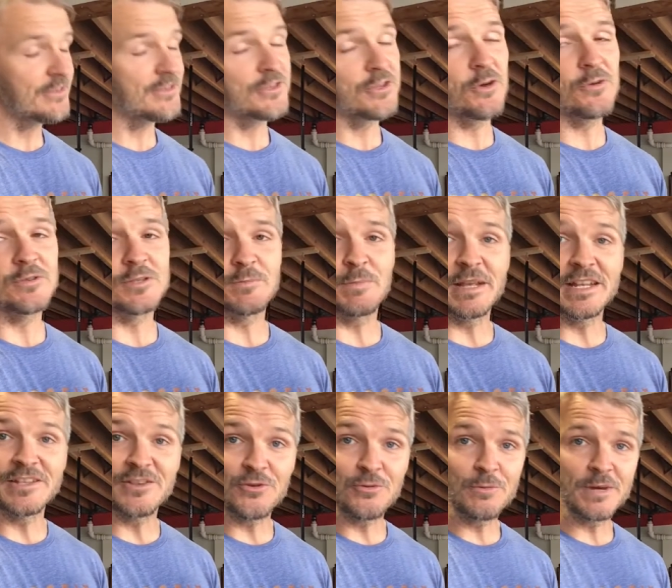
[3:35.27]
Don't
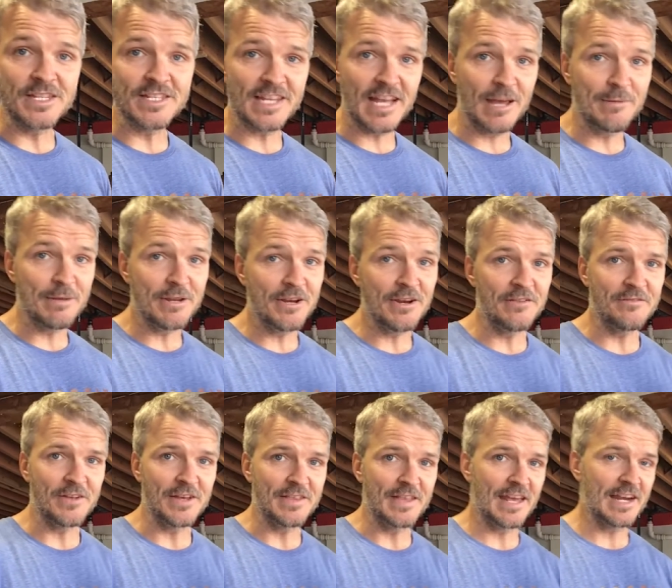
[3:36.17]
spend too much time here. I've
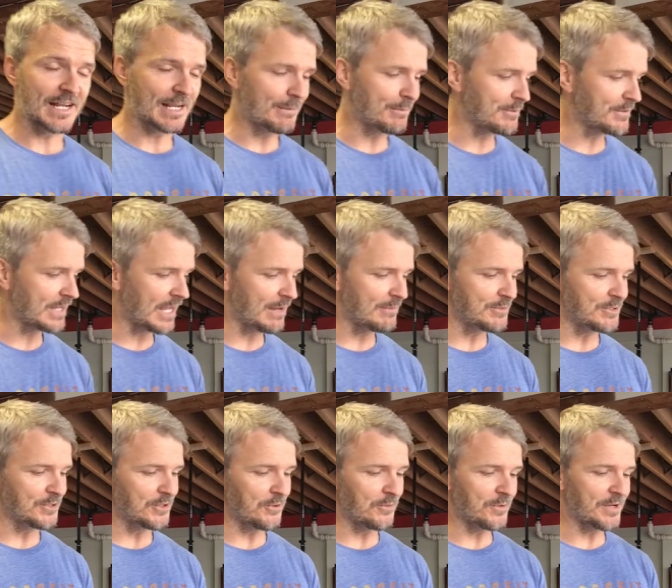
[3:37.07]
done that a couple times.
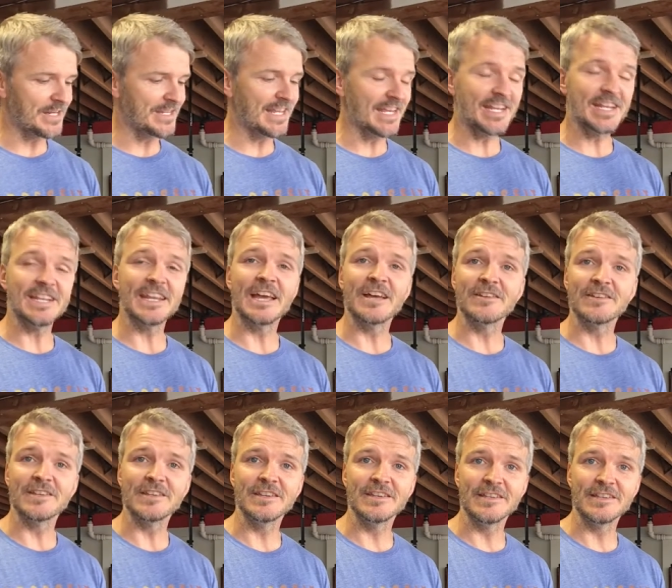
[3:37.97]
You don't want to take it down
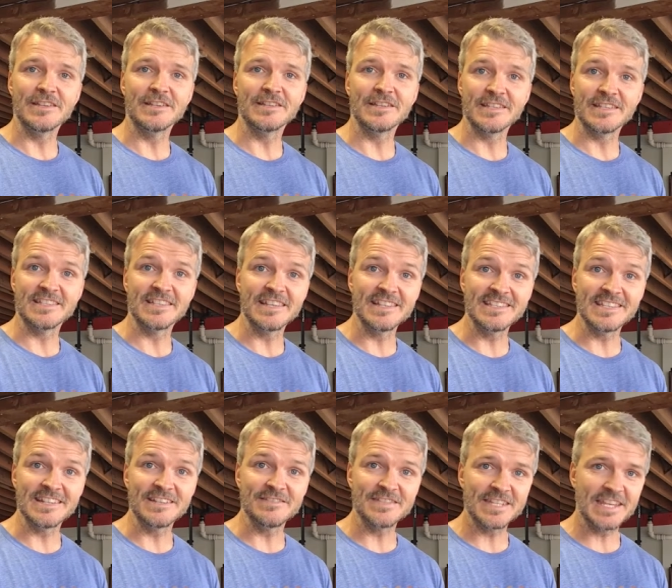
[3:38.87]
to
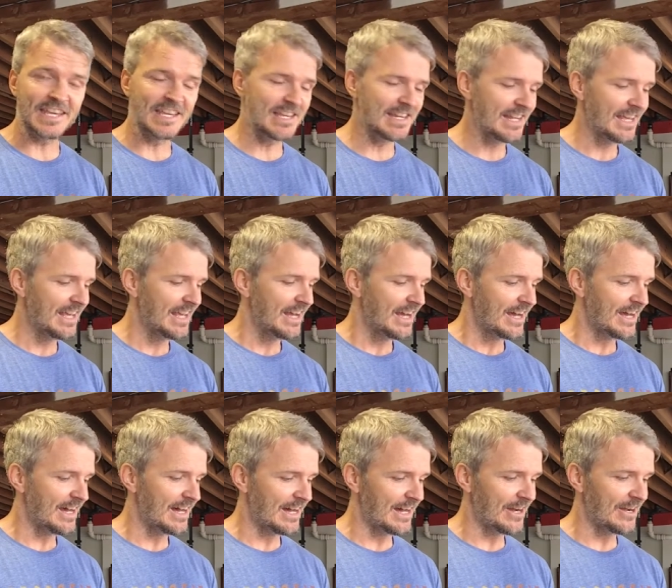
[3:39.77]
sensitive skin.
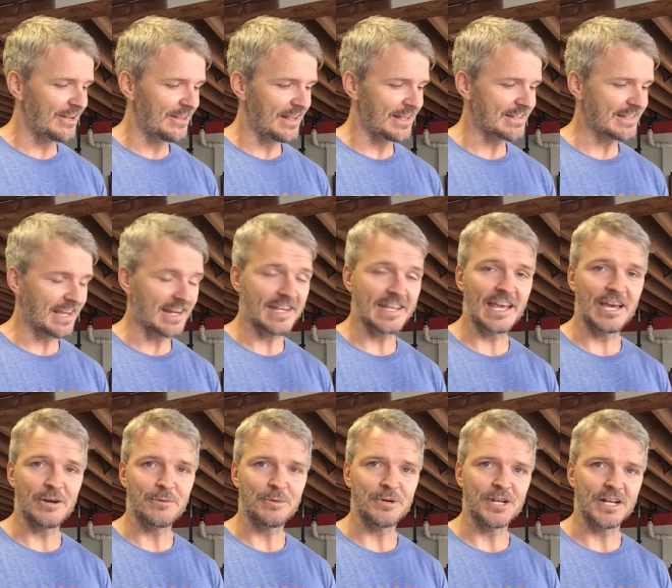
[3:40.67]
That's kind of
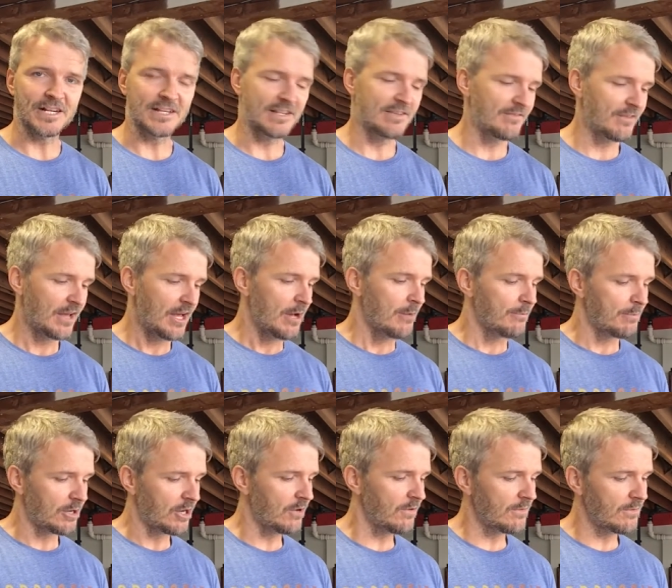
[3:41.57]
counterproductive.
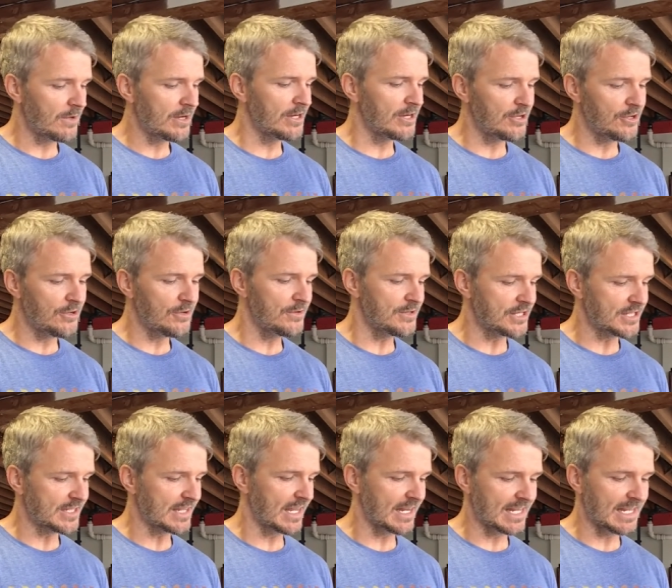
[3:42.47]
But all we want to do is
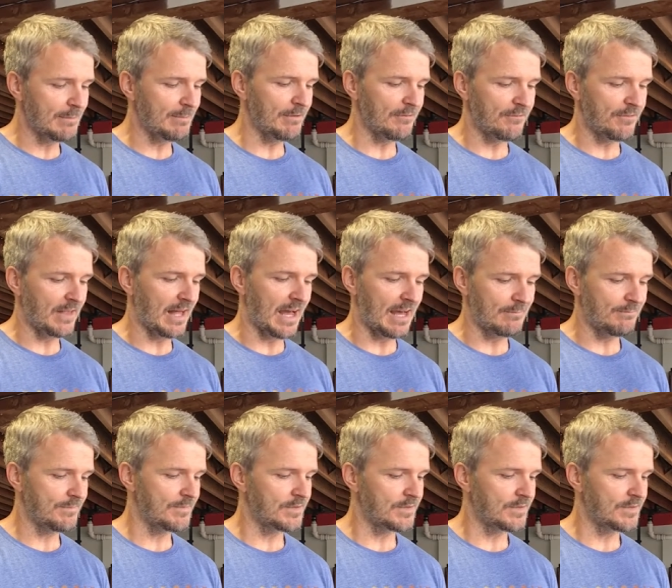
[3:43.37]
just kind of keep it flat.